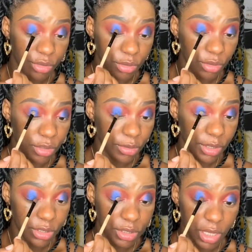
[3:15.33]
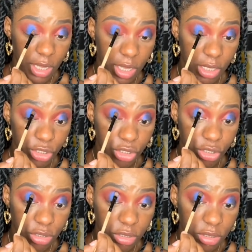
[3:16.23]
or all the way to the edge.
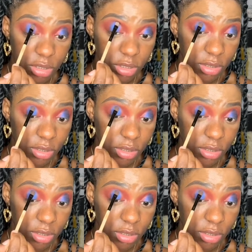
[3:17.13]
Just